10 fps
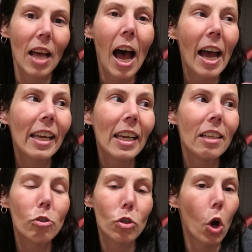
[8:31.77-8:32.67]
I
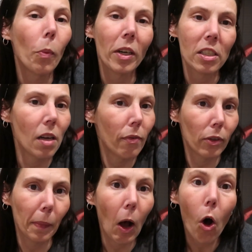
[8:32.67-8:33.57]
get so much stuff
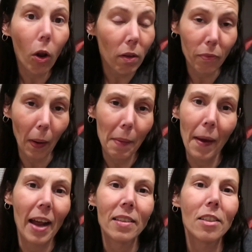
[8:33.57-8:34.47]
for all of my
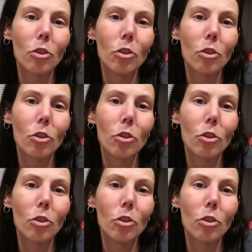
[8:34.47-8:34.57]
pets